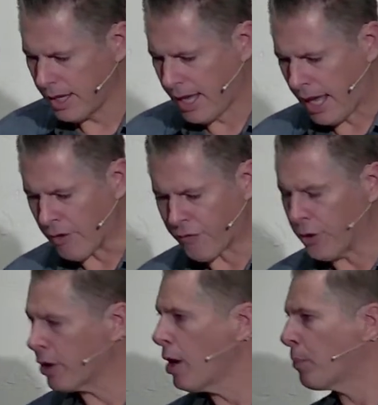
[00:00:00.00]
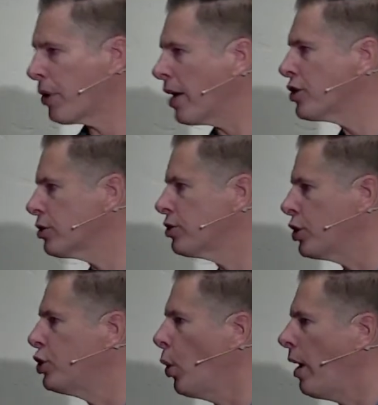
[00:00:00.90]
if you're pressured to
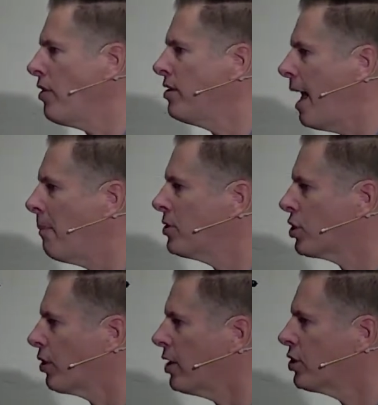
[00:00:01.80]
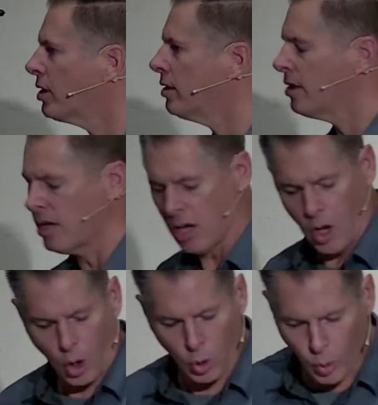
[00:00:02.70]
join the demonstration,
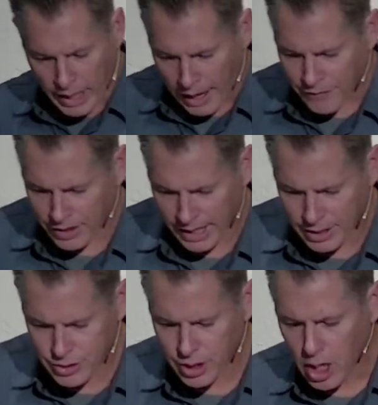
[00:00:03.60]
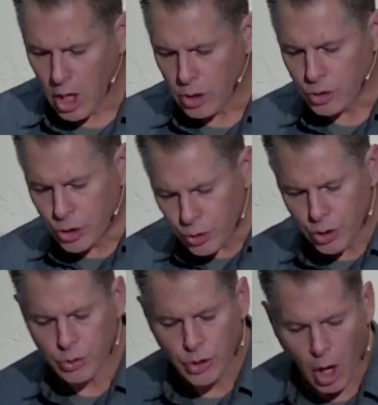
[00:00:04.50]
or whatever it is? Do
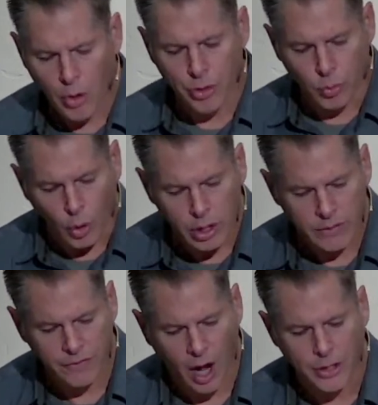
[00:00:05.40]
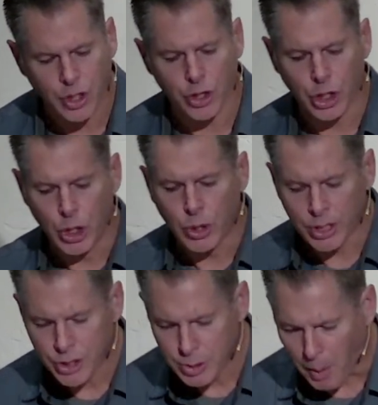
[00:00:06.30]
you know the word of God so that you
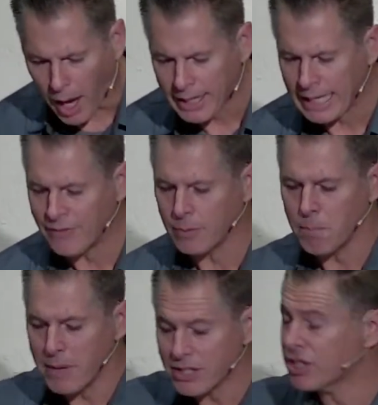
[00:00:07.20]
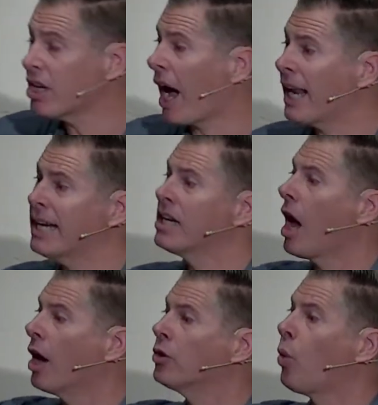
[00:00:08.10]
can spot even misguided and
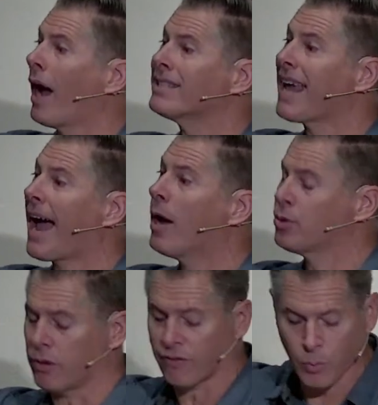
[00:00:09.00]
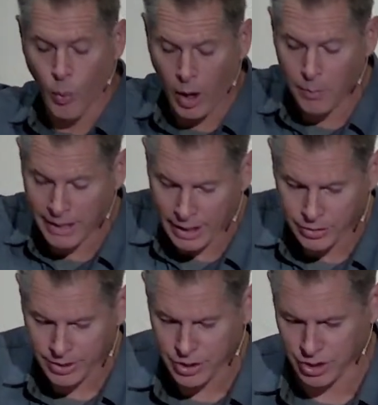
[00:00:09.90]
unwise counsel from well-meaning
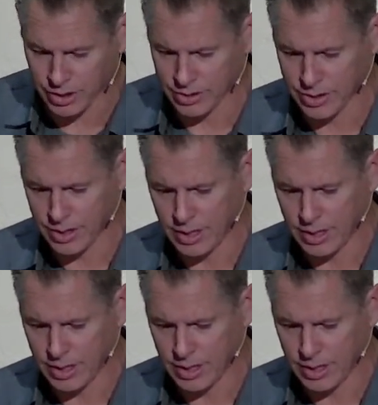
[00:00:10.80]
Christians?